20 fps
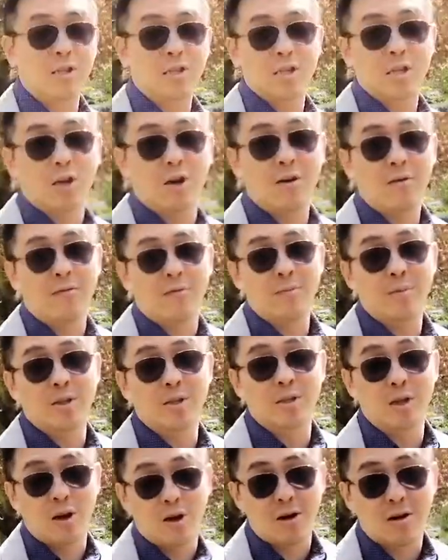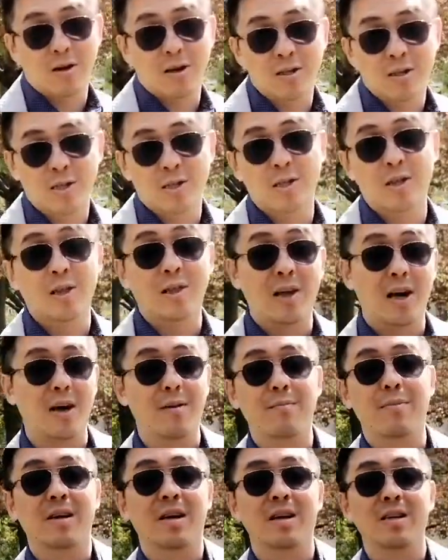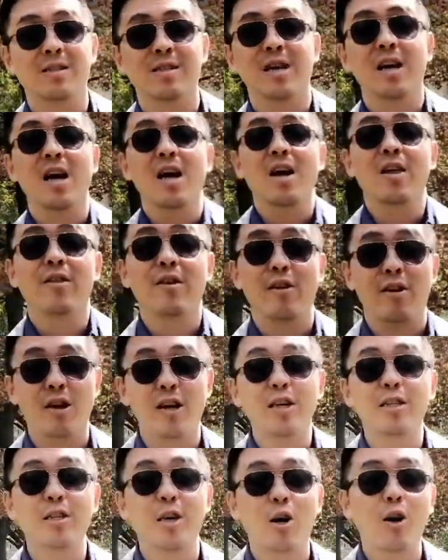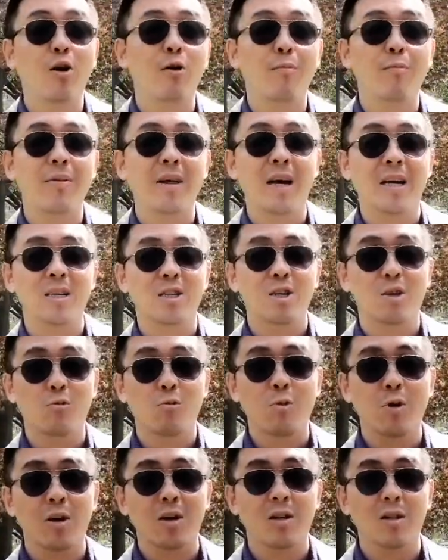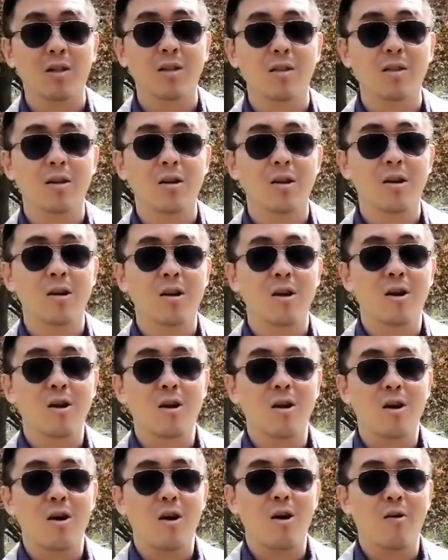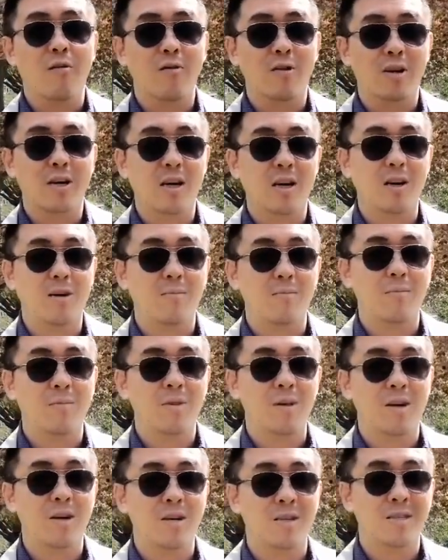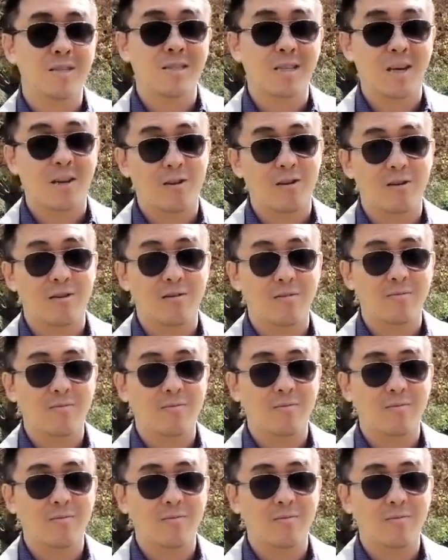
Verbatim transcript: to go from the darkness to the light because there is hope that you will overcome the stutter.